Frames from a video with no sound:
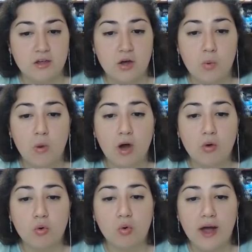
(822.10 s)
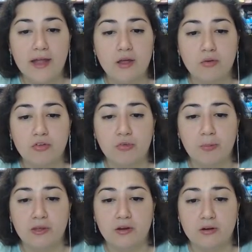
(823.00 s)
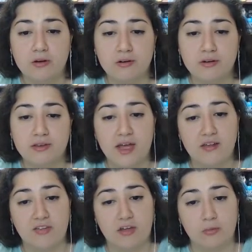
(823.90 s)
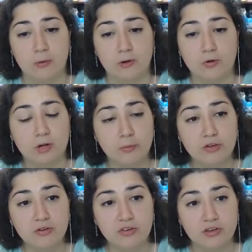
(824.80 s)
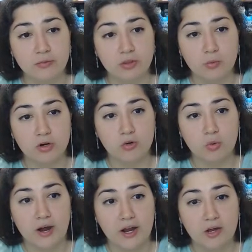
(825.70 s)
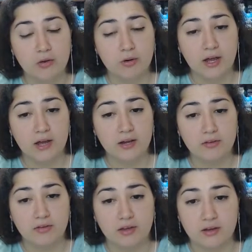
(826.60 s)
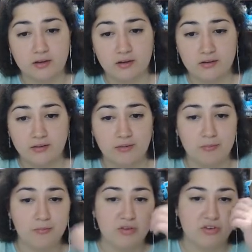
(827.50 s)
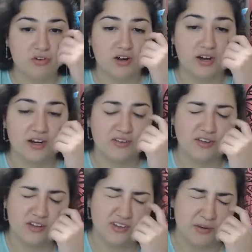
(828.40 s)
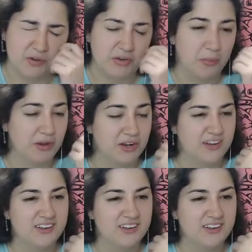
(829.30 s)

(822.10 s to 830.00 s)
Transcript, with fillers: Whoa, Cryo Spear. That sounds pretty cool. Can we do something with the word cryo, guys? Like, Mr. Ice? God damn it, nobody.